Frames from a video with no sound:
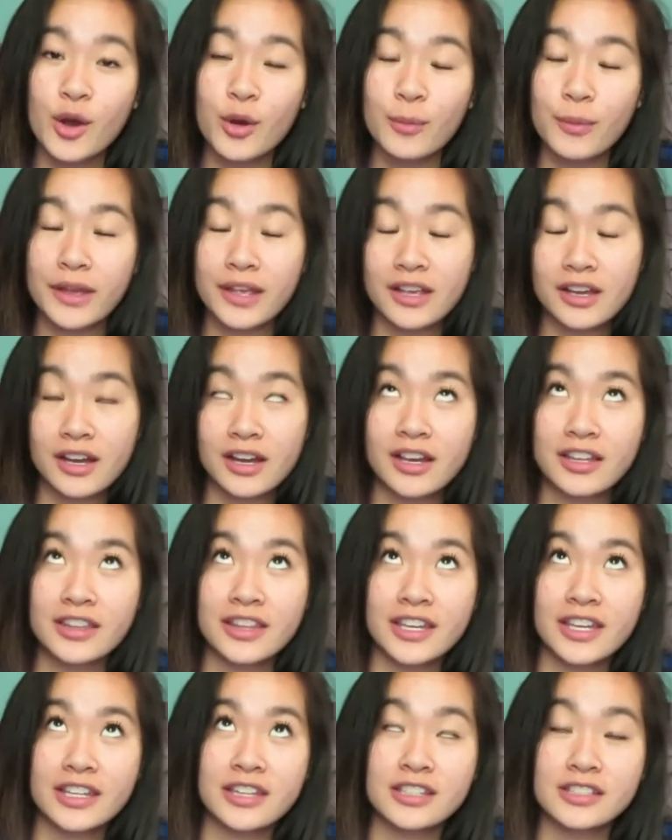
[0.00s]
oh my god,
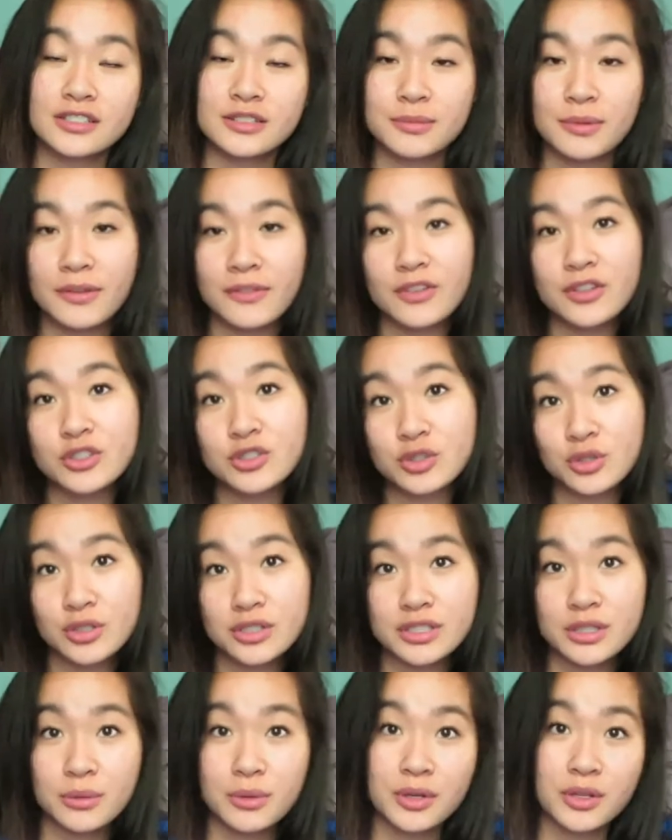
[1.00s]
like this is my first
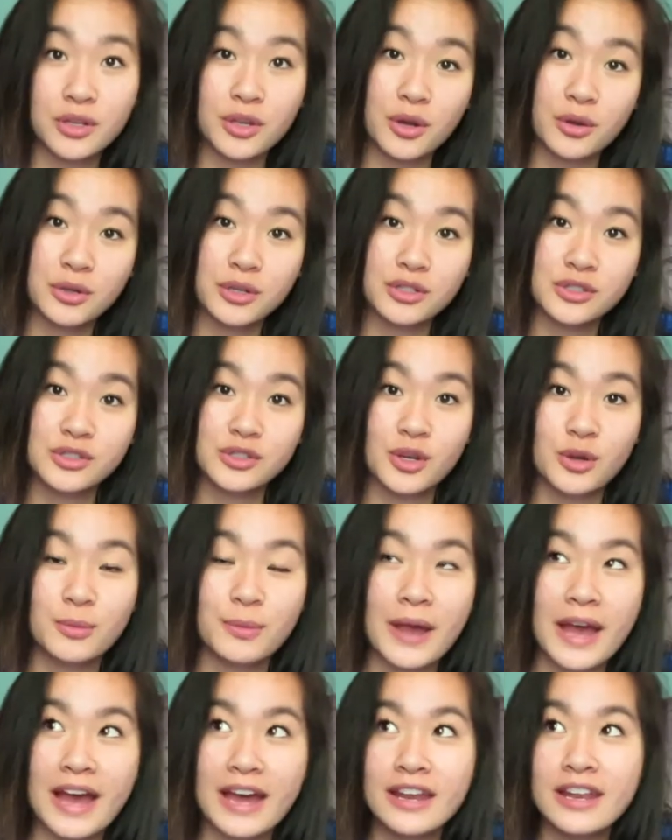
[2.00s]
choice, I want to go here so
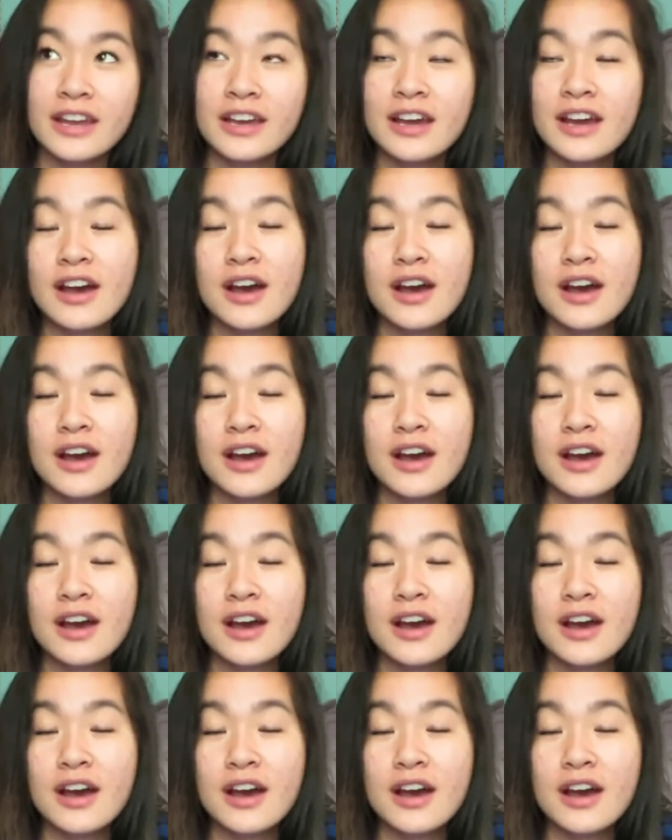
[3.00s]
bad.